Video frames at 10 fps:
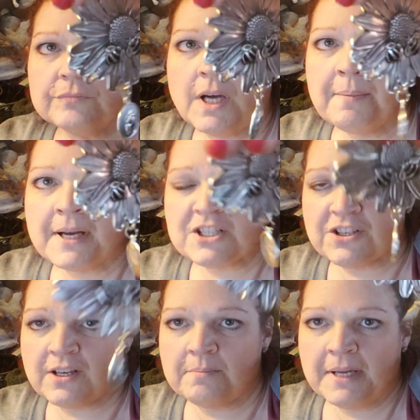I'm
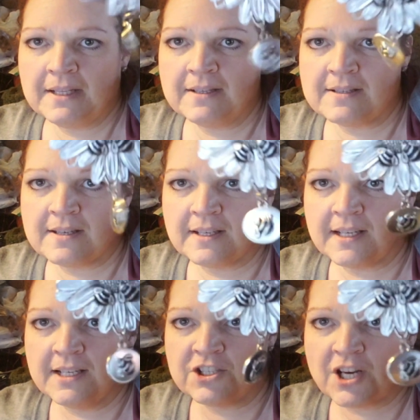actually going to make these into
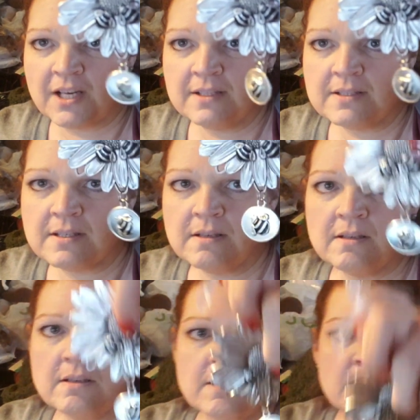keychains.
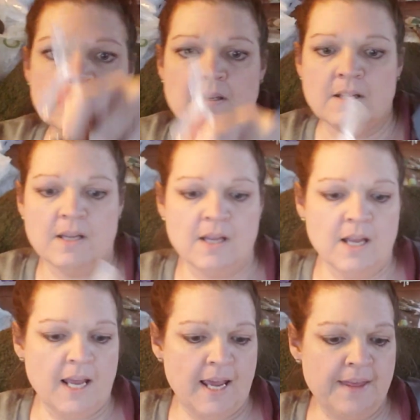
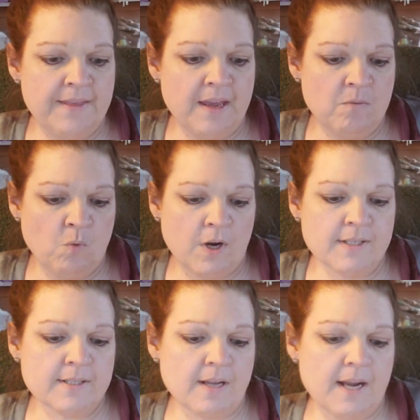And then
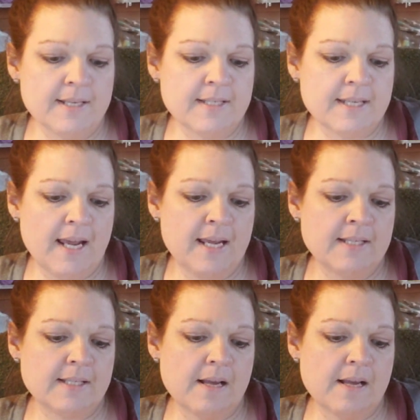one side says,